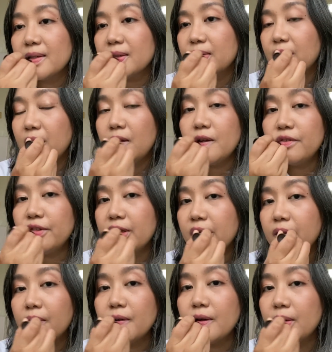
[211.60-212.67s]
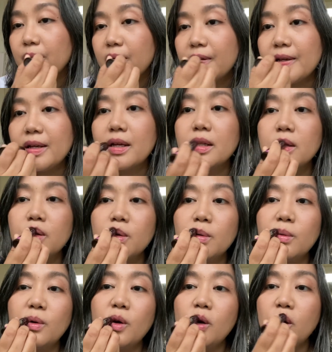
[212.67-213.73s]
So I love uh, how I can't go
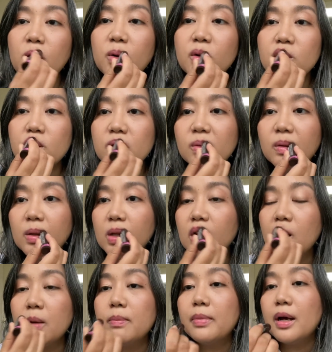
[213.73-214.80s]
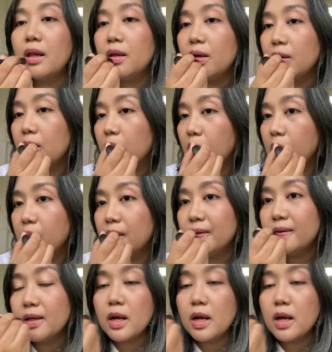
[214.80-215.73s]
wrong with just like piling it on.